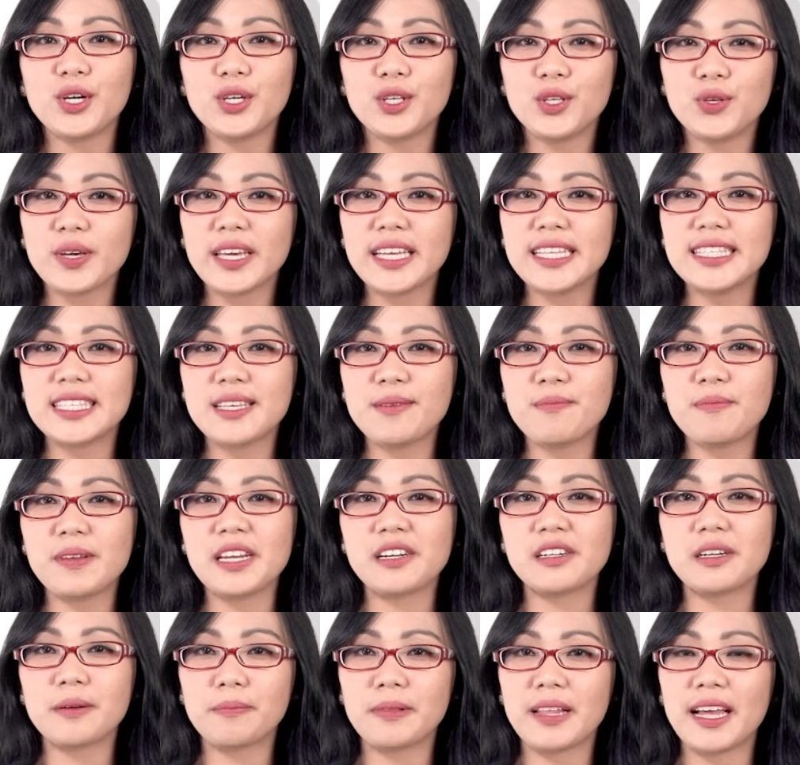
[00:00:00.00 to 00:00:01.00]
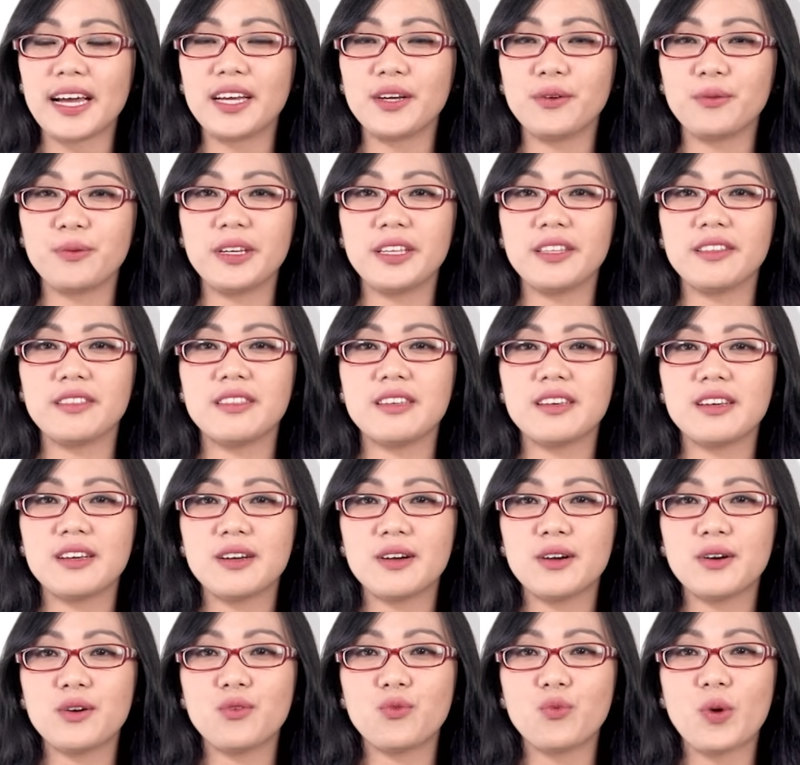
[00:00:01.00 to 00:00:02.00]
you can simply reply with
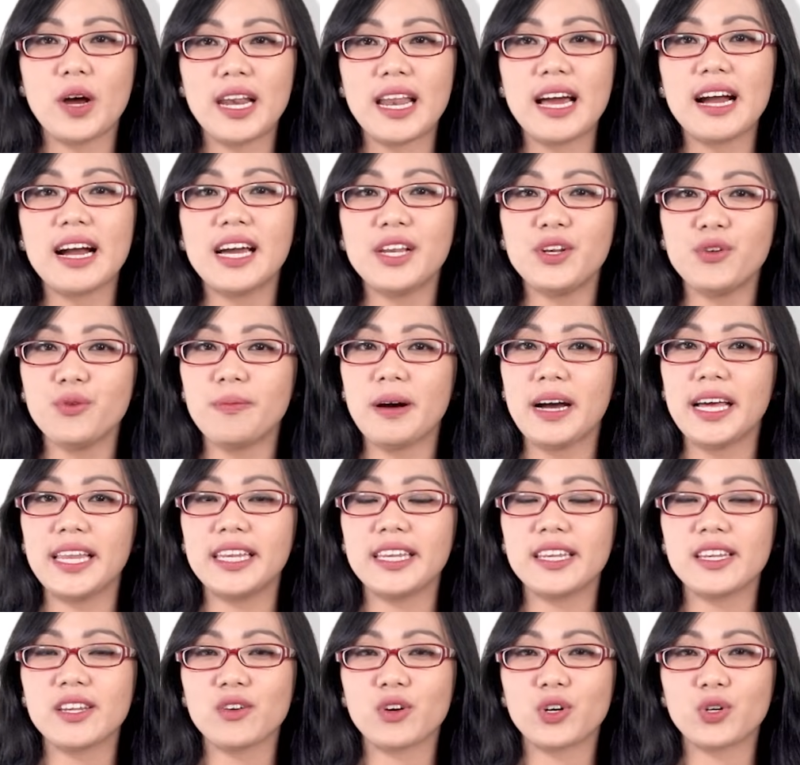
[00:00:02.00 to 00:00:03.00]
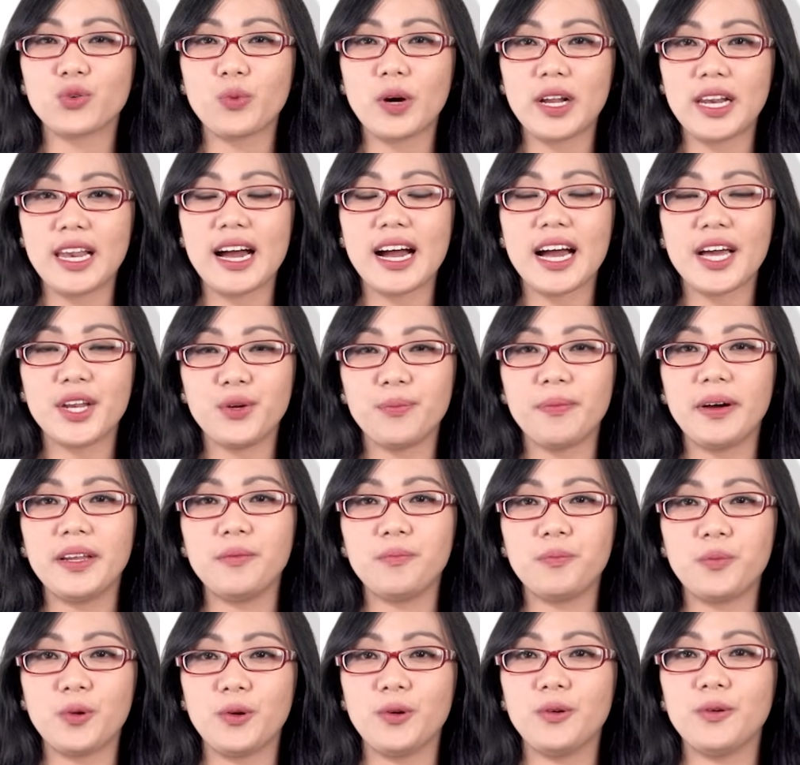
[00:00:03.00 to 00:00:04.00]
walang anuman or walang
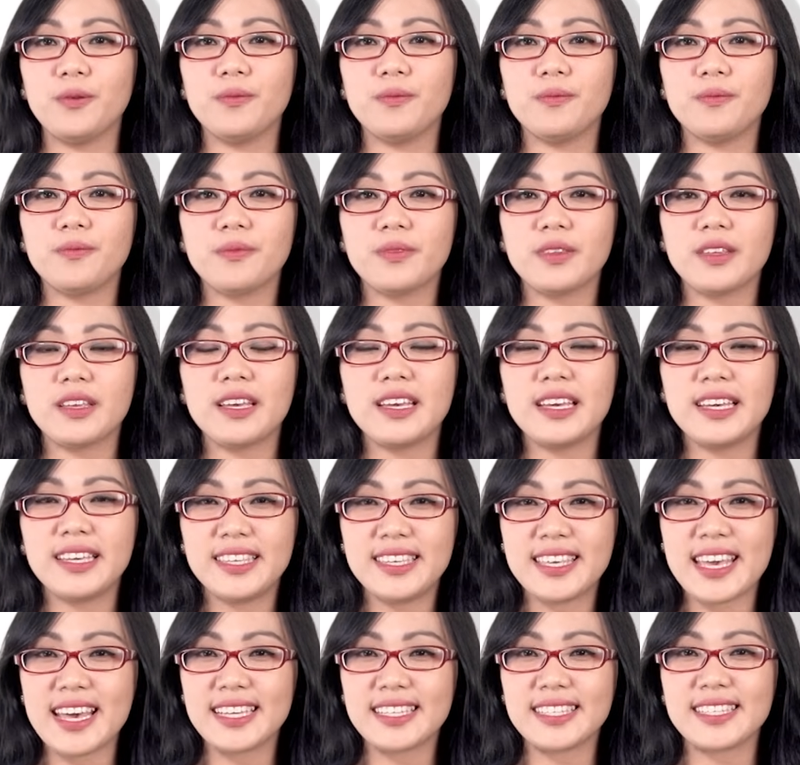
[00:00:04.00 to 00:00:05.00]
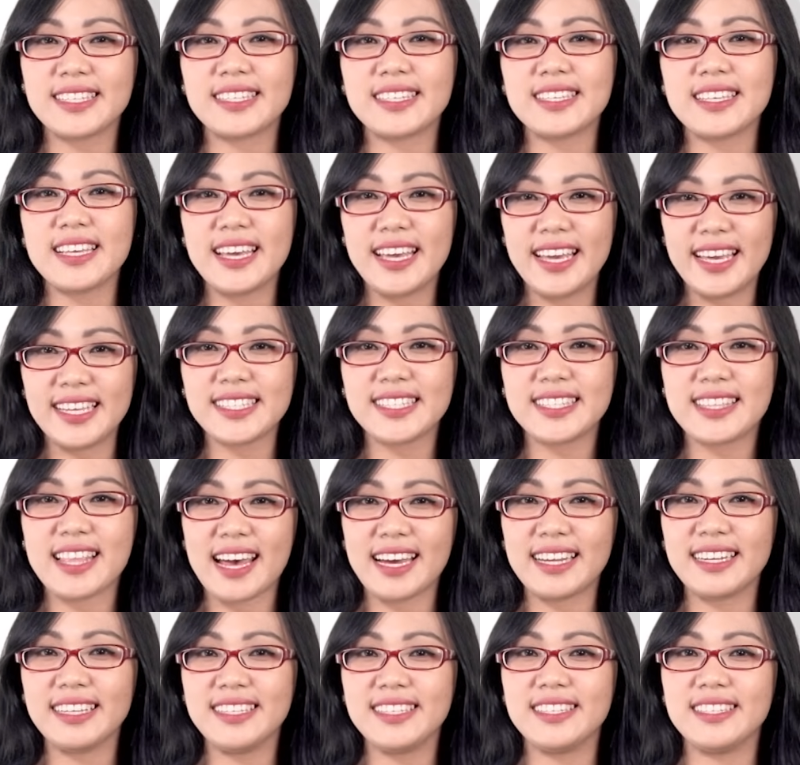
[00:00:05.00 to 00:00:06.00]
anuman po. Yes, it's
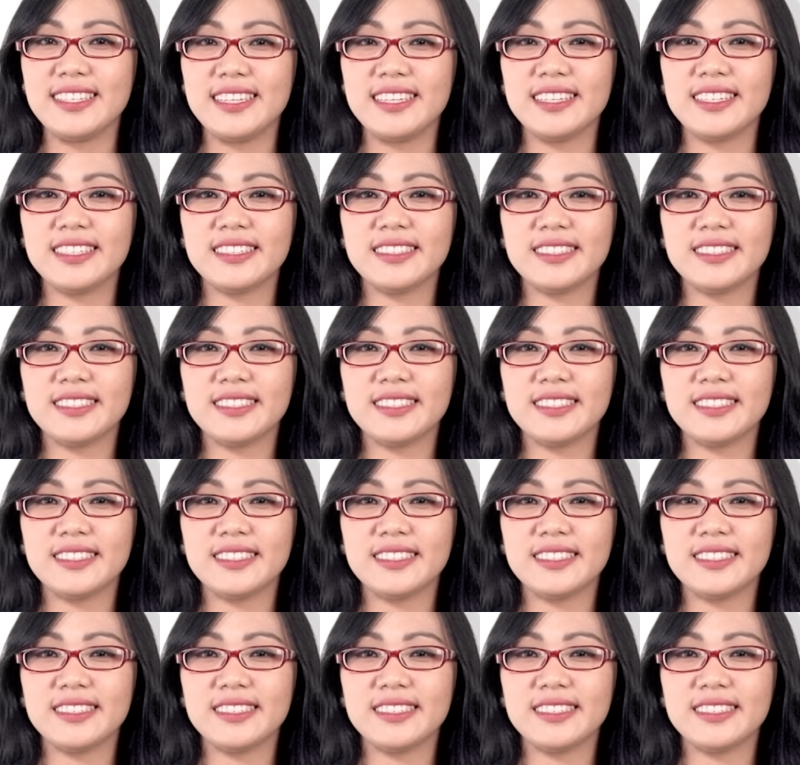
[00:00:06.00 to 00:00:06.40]
that easy.